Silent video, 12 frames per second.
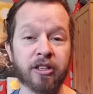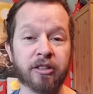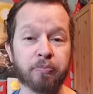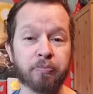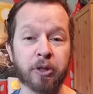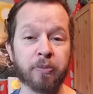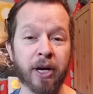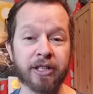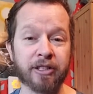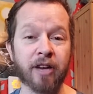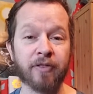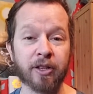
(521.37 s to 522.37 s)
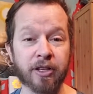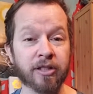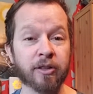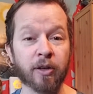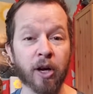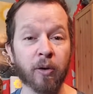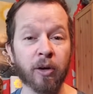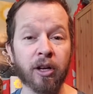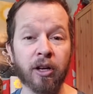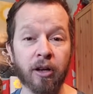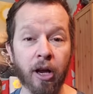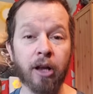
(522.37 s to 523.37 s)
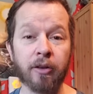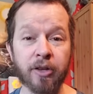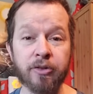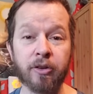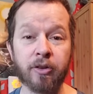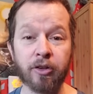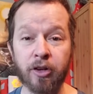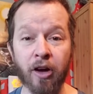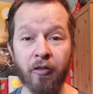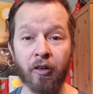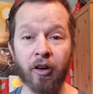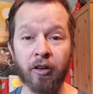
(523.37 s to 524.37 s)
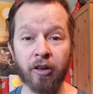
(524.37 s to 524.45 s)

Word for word: book by its cover because you go, hey, that's a good cover.